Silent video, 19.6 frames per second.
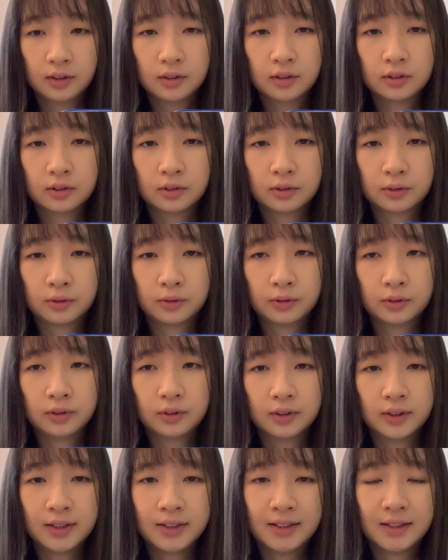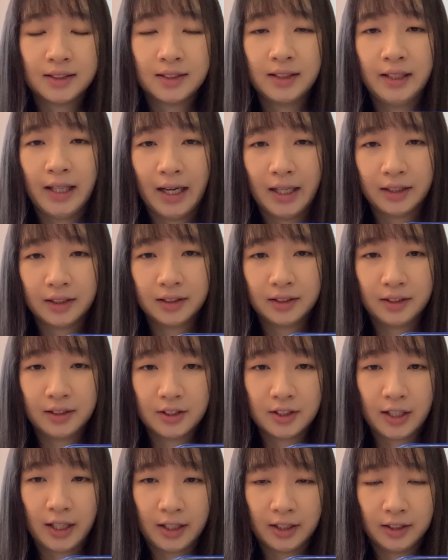So this is dan in
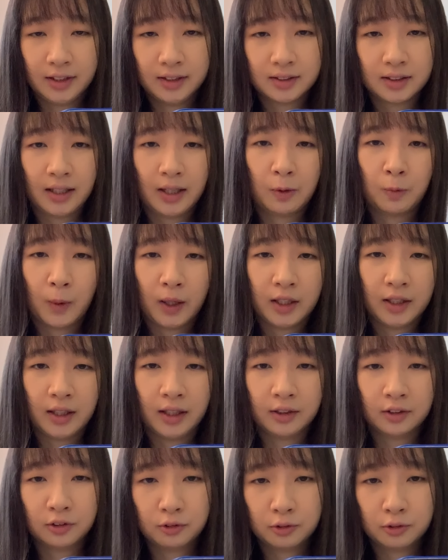Chinese, like 1 dan,